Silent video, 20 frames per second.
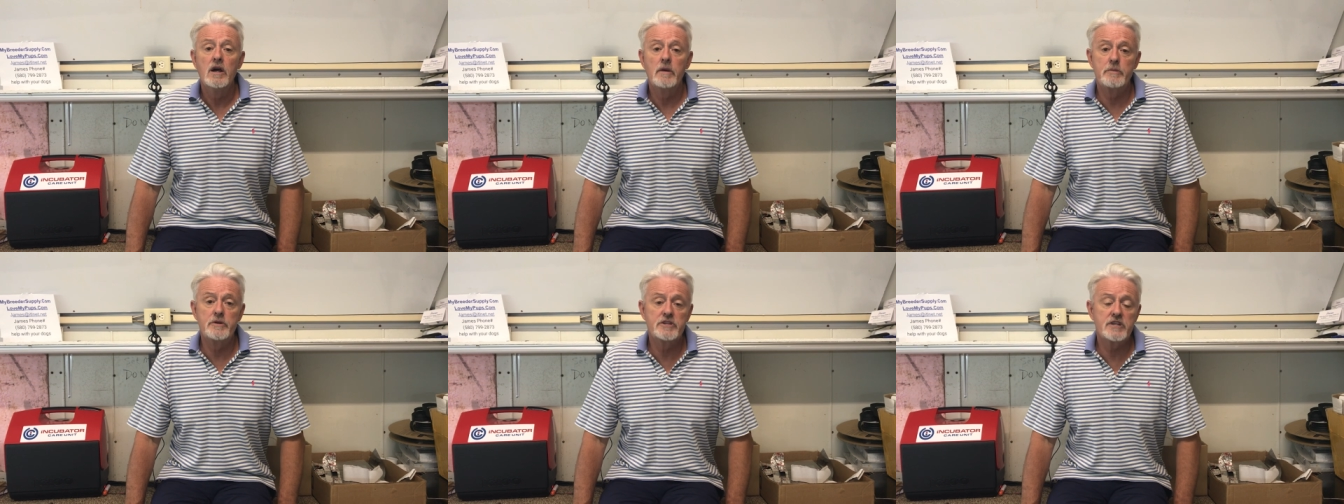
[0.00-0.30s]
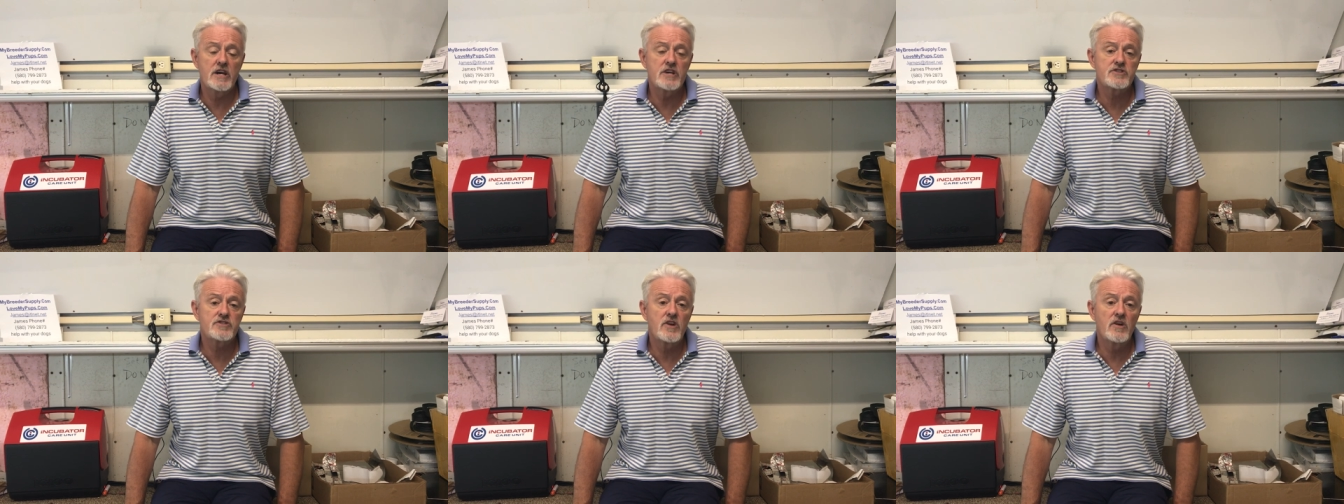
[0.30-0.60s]
a
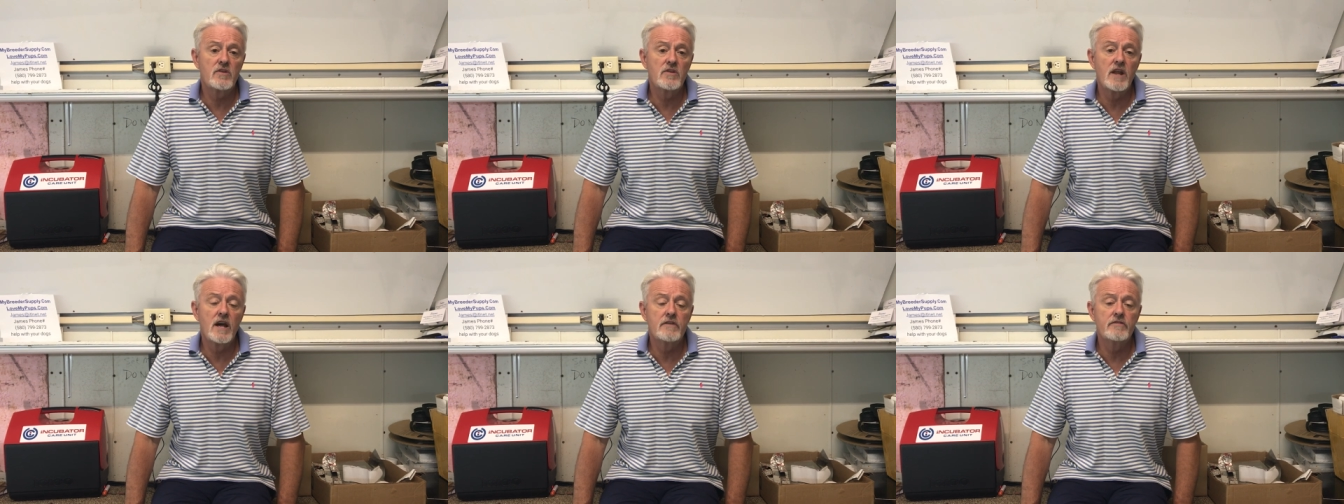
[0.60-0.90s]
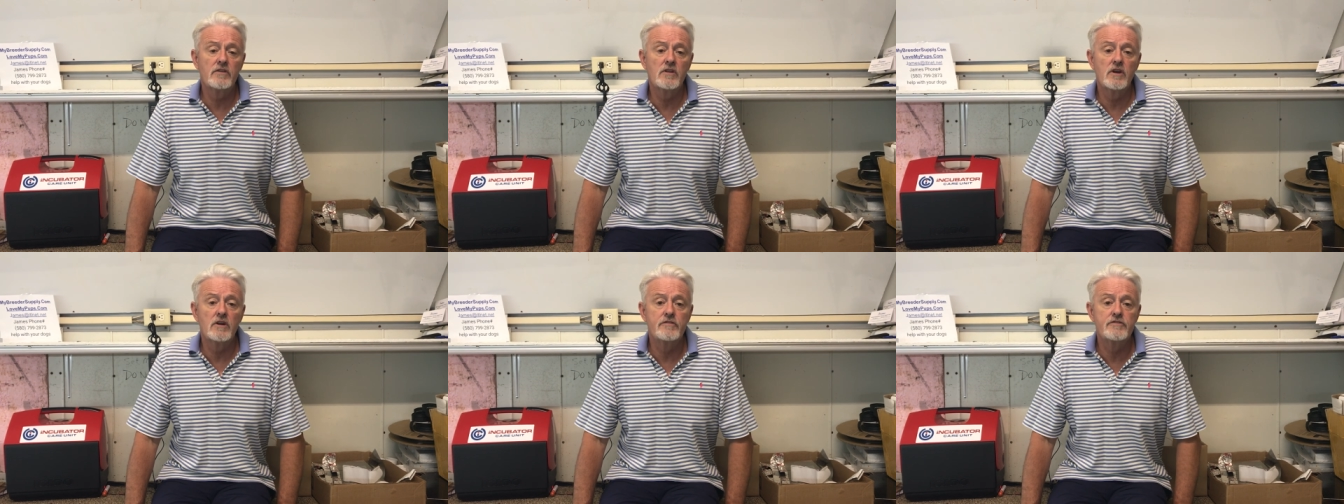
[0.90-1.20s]
progesterone
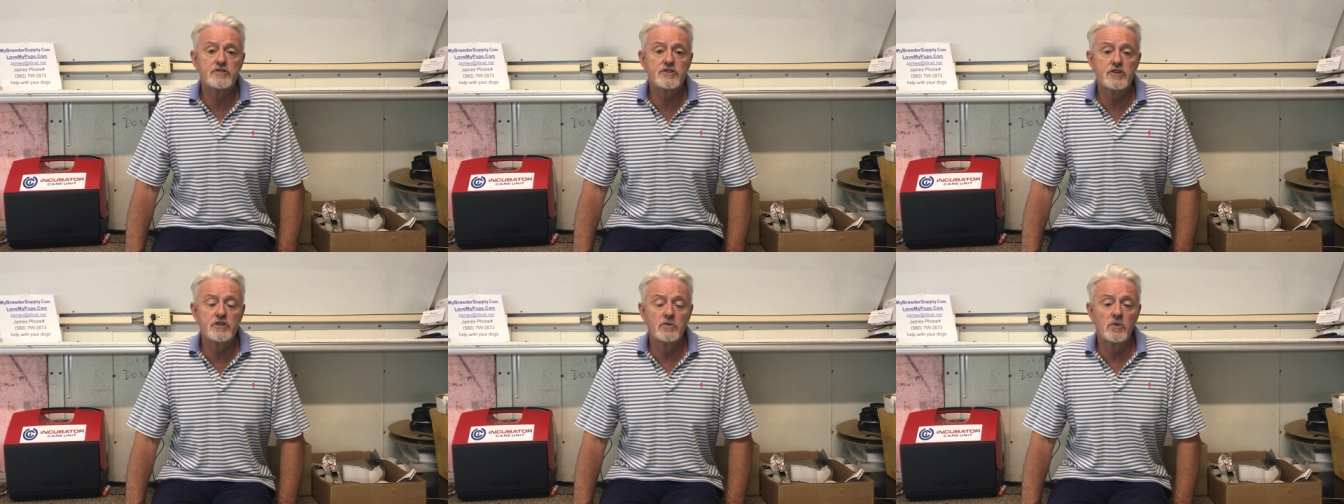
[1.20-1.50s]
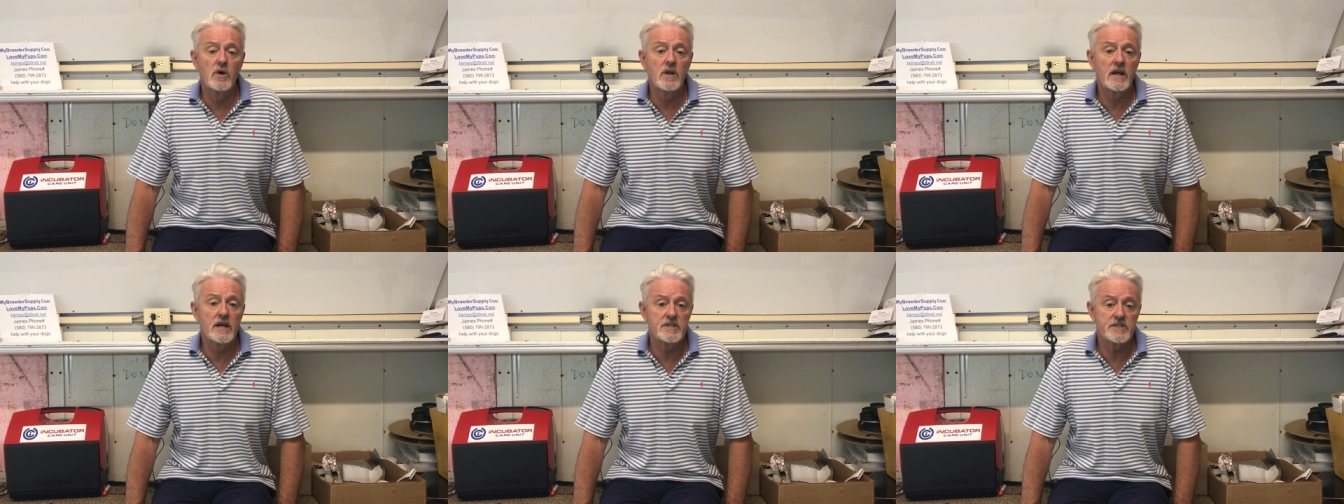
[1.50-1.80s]
level of two
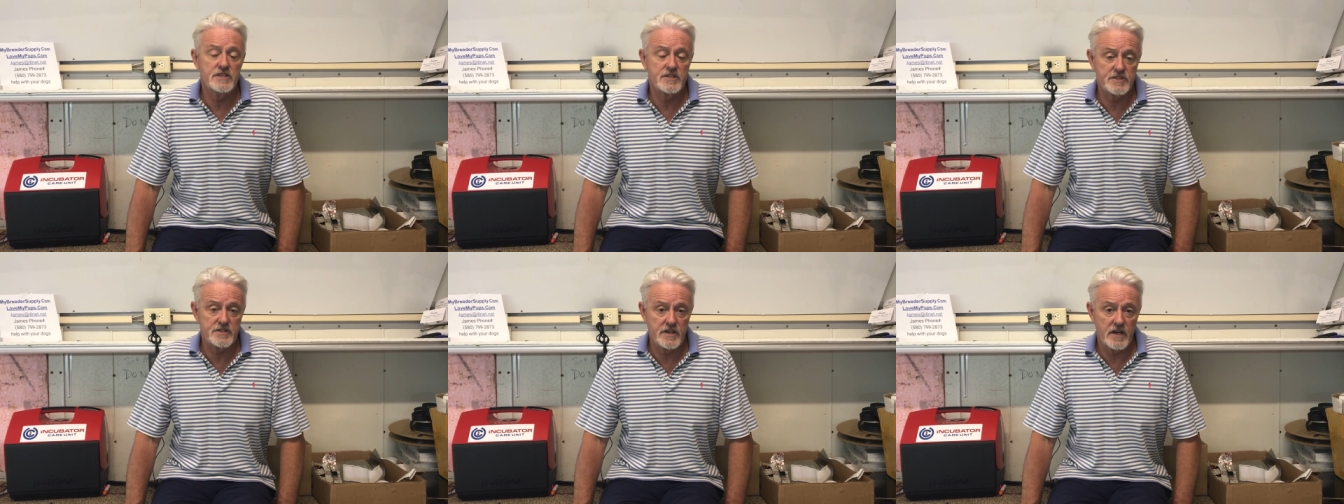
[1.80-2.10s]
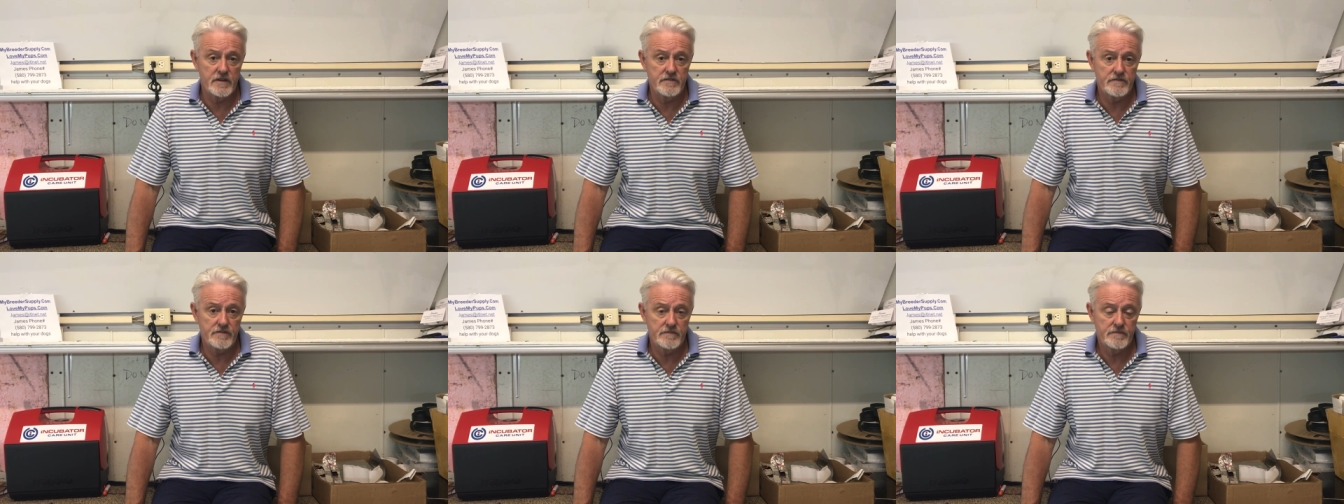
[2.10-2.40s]
or less is
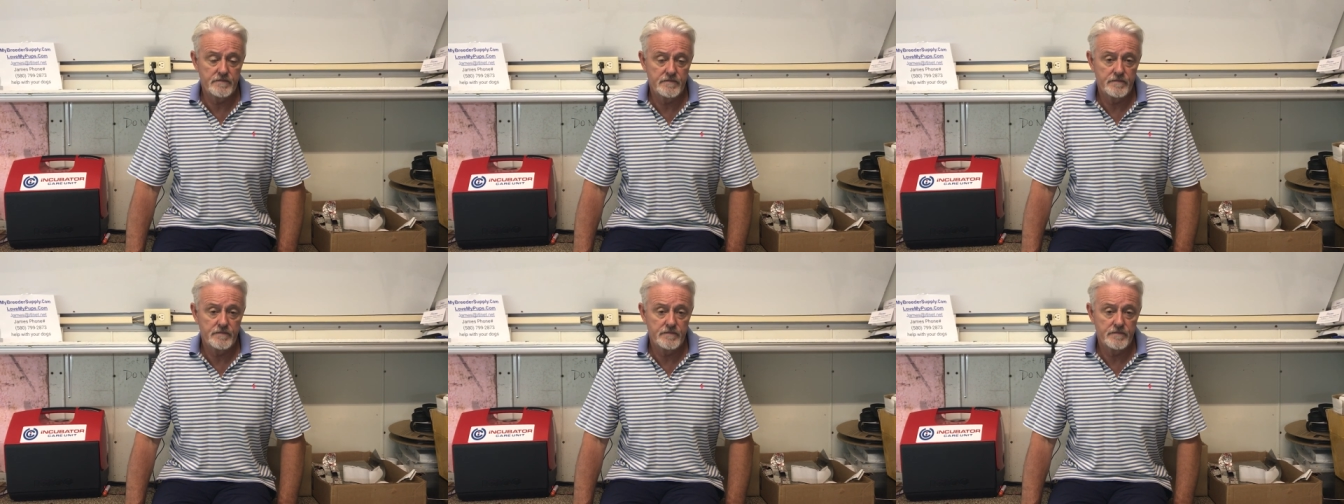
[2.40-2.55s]
safe,